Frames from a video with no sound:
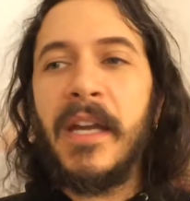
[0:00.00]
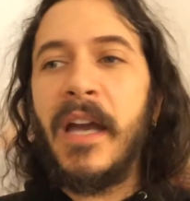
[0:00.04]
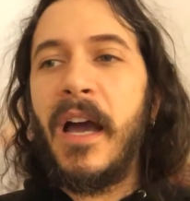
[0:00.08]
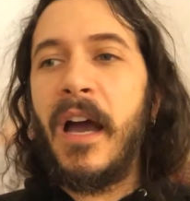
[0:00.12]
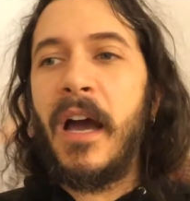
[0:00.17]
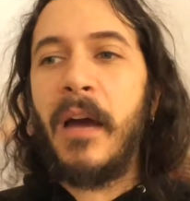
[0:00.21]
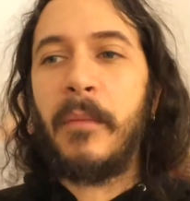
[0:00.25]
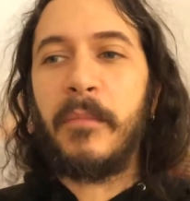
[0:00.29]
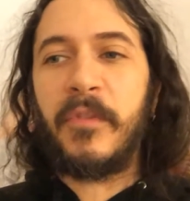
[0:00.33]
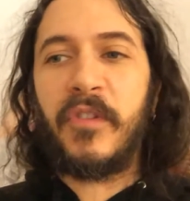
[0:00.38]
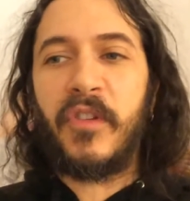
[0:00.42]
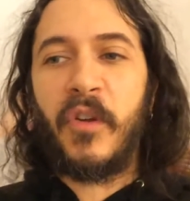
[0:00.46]

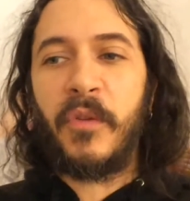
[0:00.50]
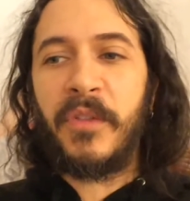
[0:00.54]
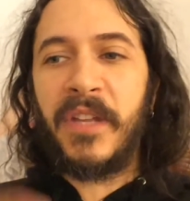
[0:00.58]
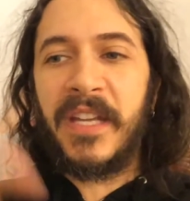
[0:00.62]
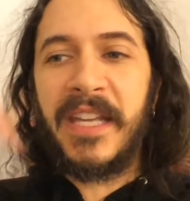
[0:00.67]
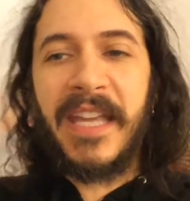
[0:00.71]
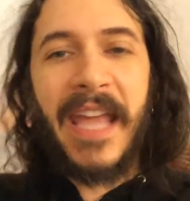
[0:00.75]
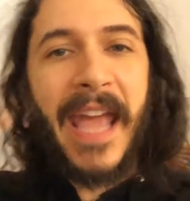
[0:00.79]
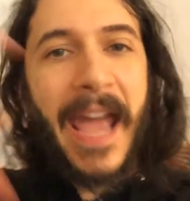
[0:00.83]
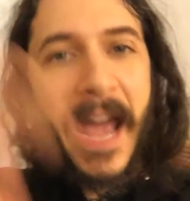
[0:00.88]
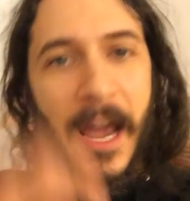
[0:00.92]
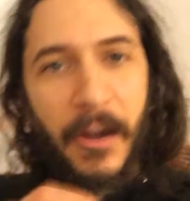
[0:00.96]
Um, so the
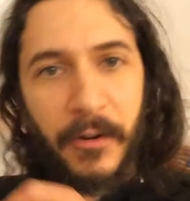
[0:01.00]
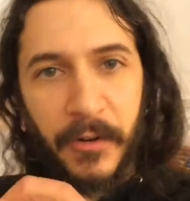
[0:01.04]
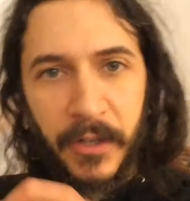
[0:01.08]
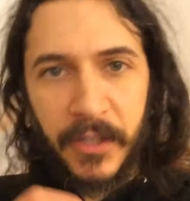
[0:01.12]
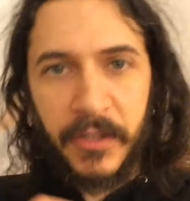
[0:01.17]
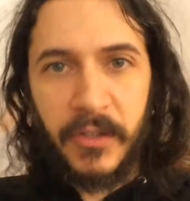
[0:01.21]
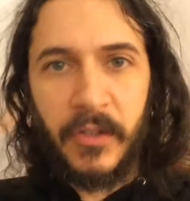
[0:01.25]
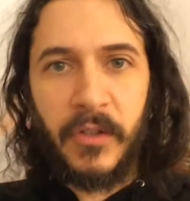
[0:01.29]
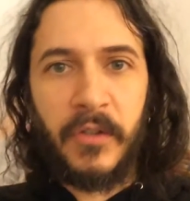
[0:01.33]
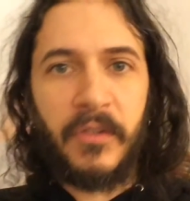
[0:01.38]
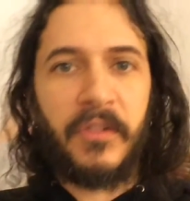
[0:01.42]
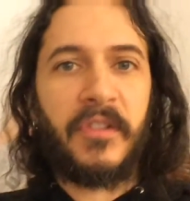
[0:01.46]

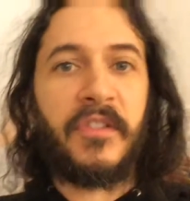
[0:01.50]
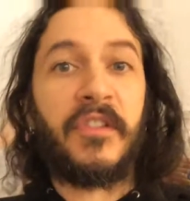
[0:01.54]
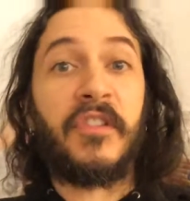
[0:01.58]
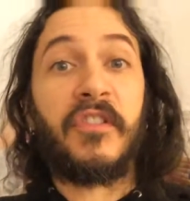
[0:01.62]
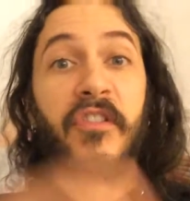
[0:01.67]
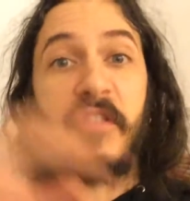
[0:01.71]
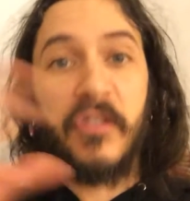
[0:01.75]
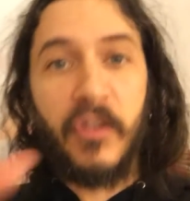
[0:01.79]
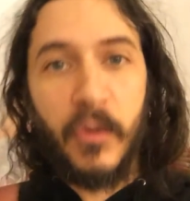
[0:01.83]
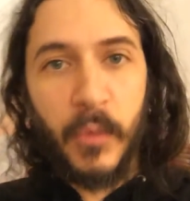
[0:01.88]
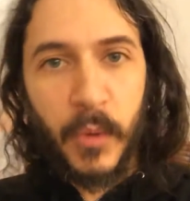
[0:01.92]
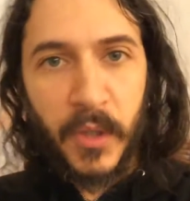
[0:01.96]
characters, the
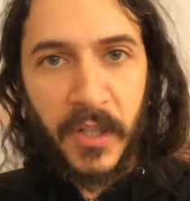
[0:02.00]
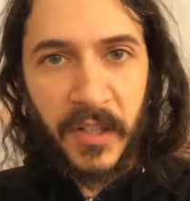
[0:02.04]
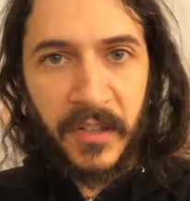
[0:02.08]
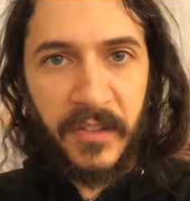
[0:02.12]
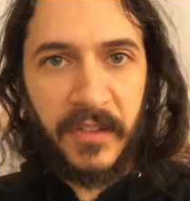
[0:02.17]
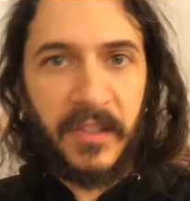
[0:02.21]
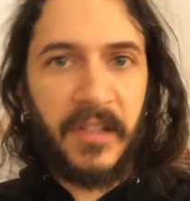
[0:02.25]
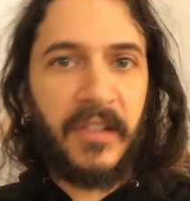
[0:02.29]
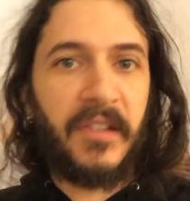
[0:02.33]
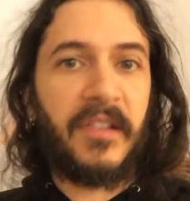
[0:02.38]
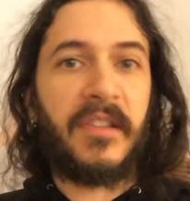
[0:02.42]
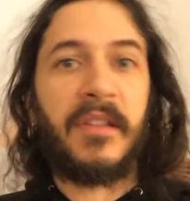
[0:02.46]

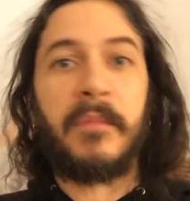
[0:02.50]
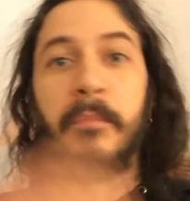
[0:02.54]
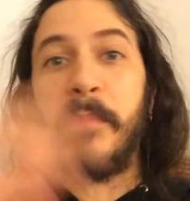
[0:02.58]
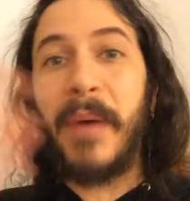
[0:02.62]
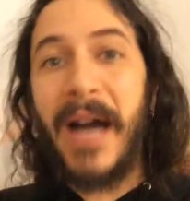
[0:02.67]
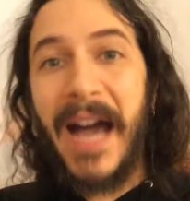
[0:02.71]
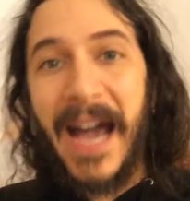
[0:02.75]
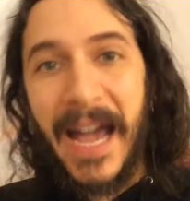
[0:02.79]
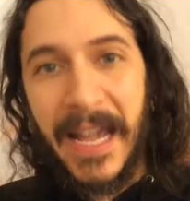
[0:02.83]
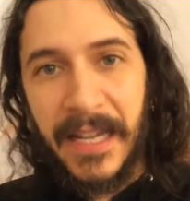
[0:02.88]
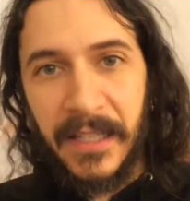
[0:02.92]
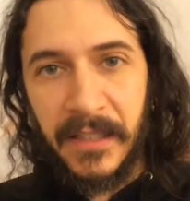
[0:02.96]
stewardesses, the
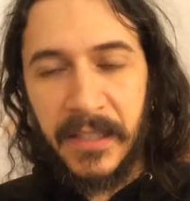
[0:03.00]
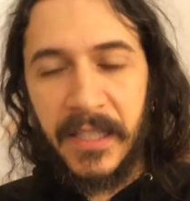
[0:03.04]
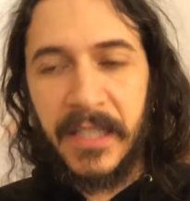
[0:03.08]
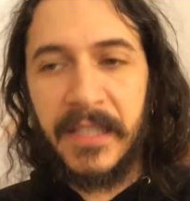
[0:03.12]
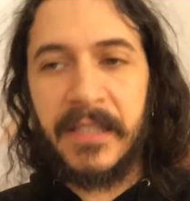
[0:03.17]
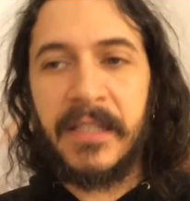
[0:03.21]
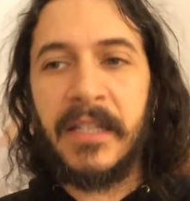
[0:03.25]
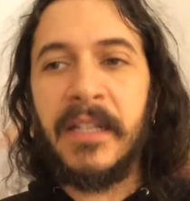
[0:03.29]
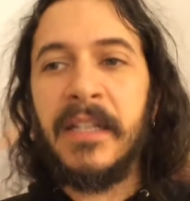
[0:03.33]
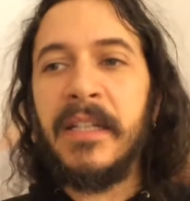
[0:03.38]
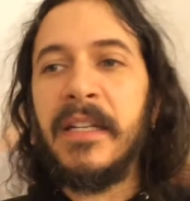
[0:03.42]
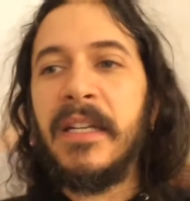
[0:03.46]

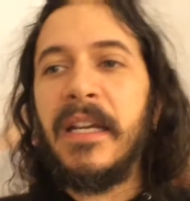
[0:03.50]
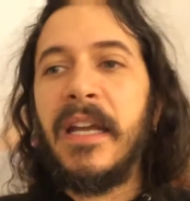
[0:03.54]
pilot,